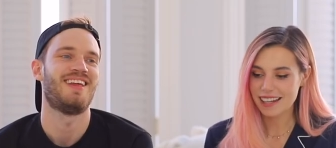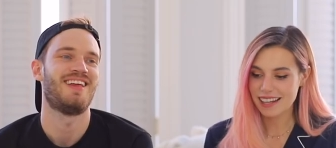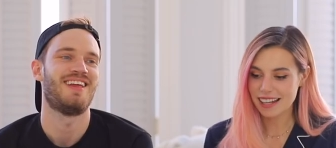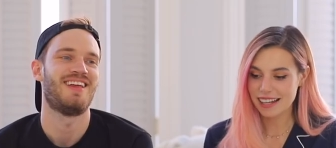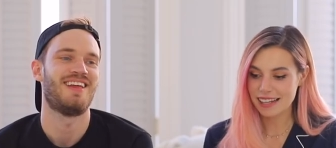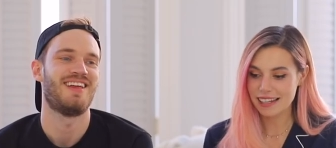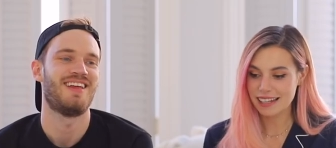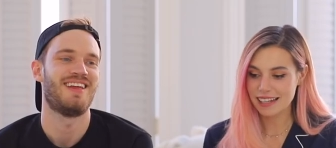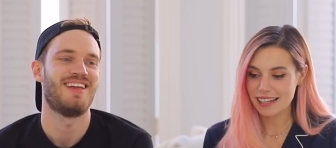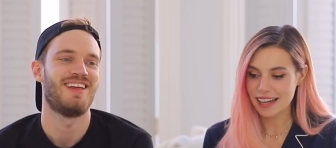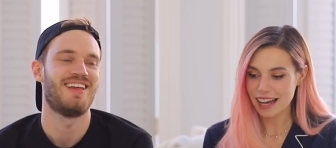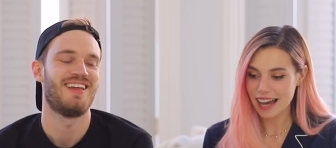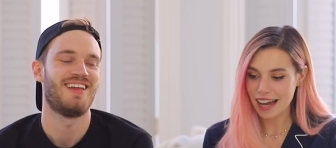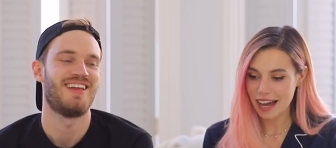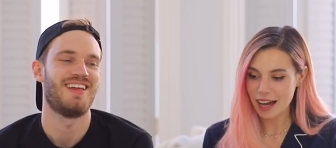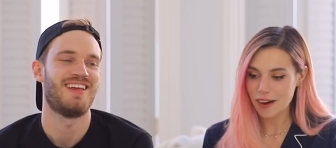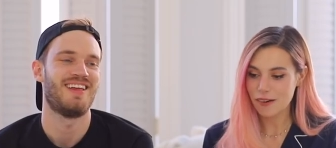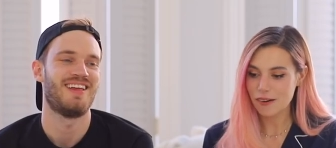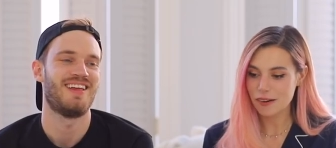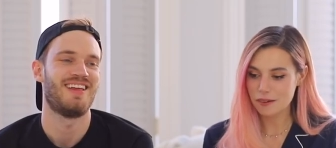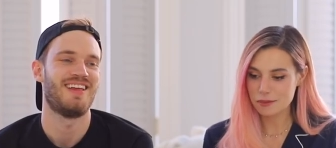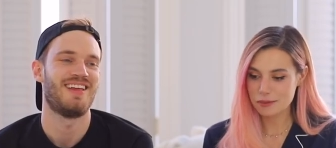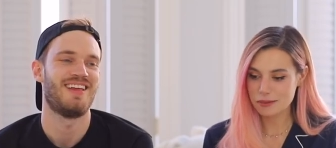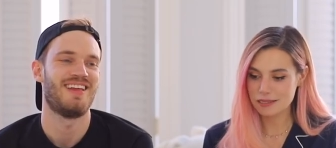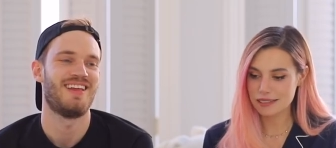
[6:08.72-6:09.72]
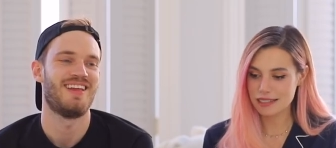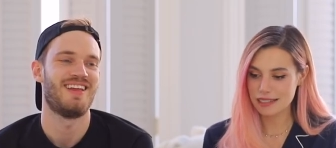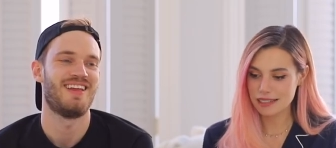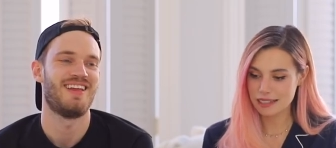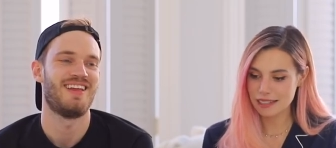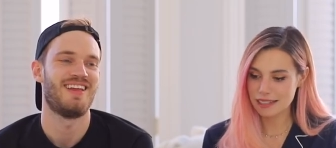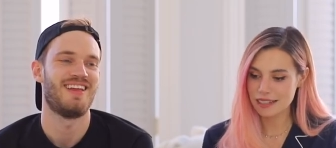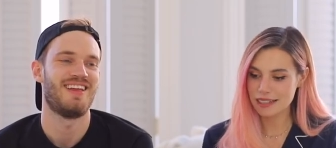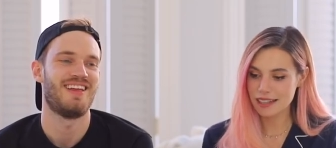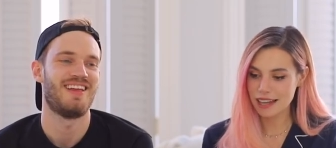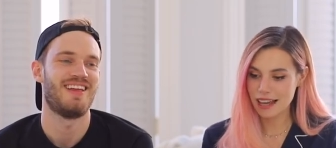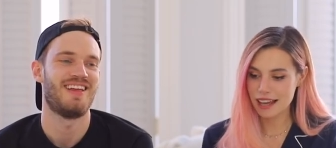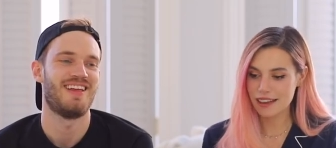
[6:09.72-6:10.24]
Speaker 1: and like how I was
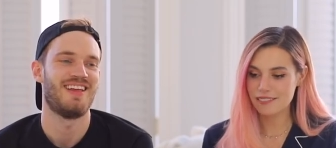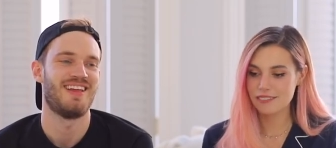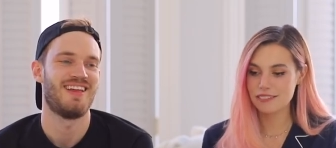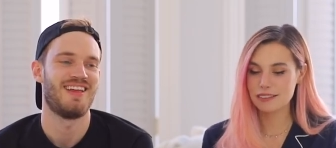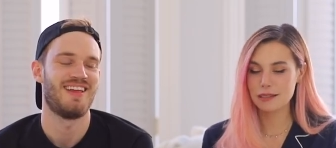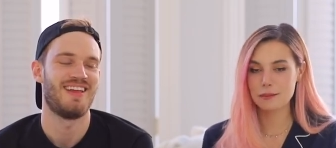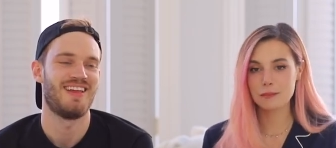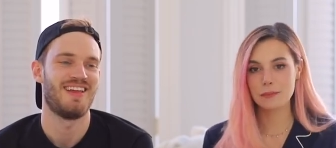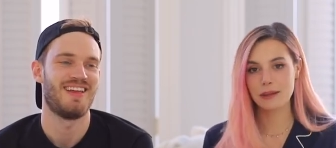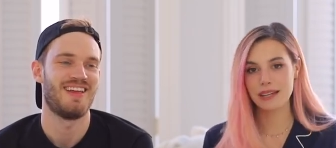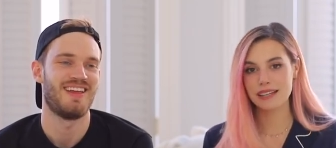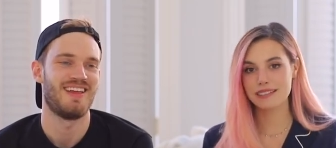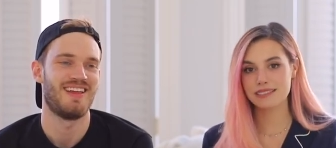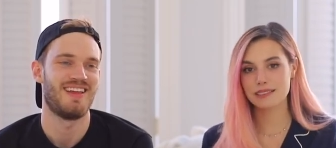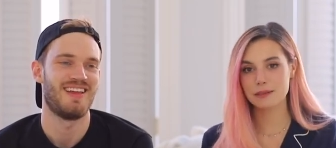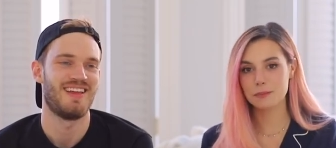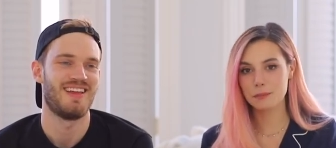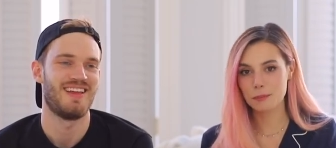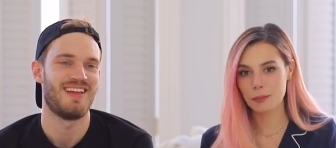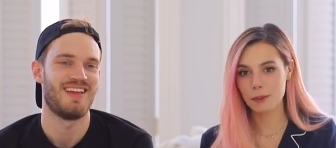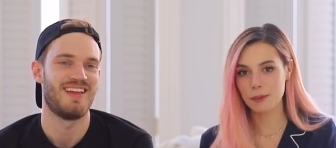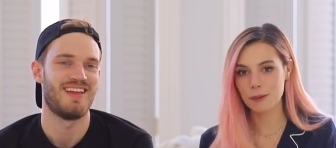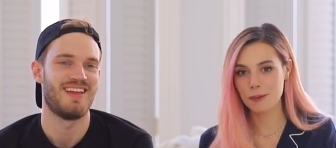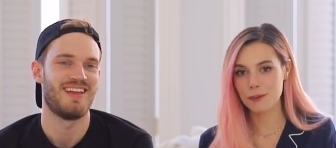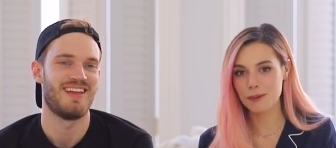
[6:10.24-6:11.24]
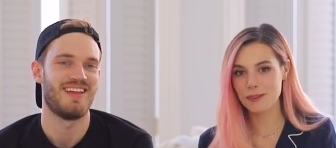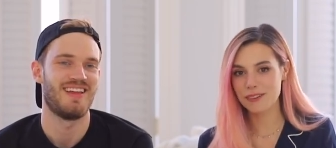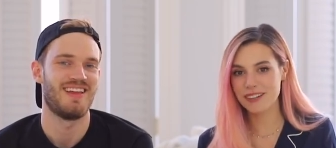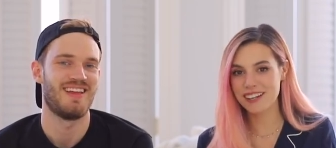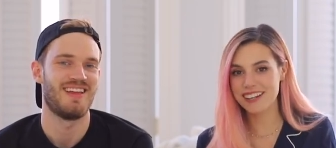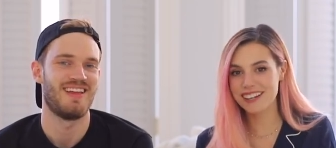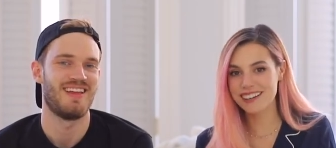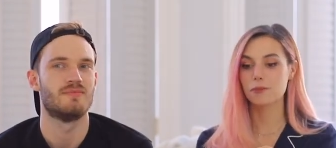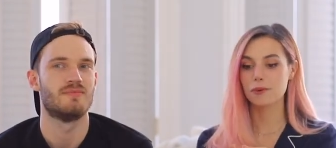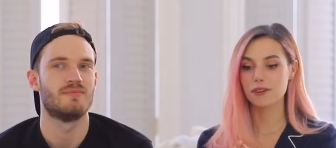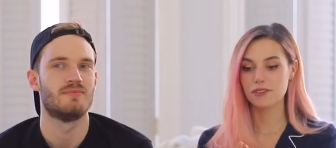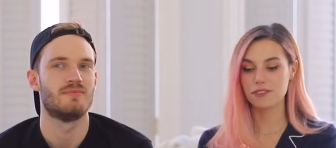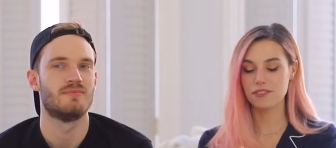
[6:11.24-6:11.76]
gonna have an amazing poo.
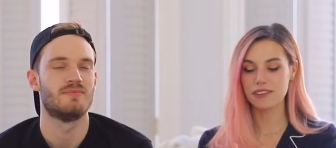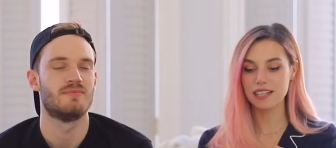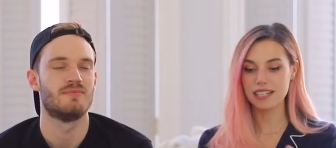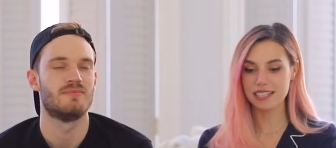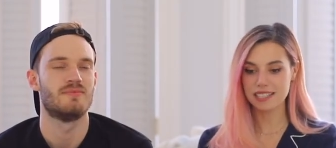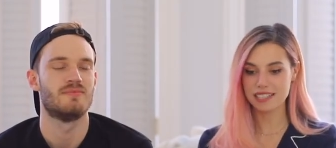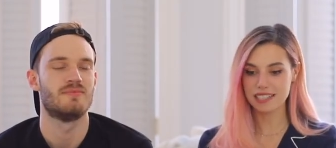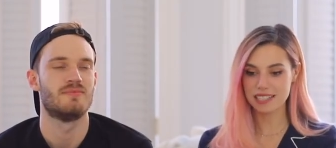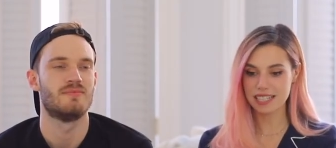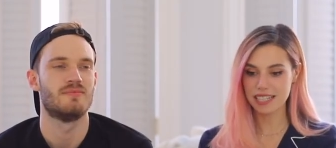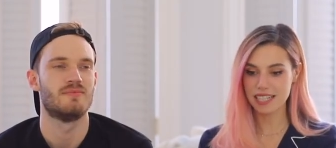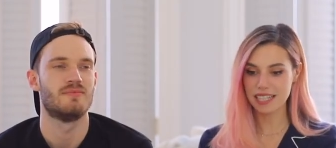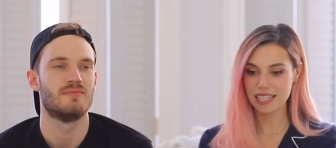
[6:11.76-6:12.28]
We finished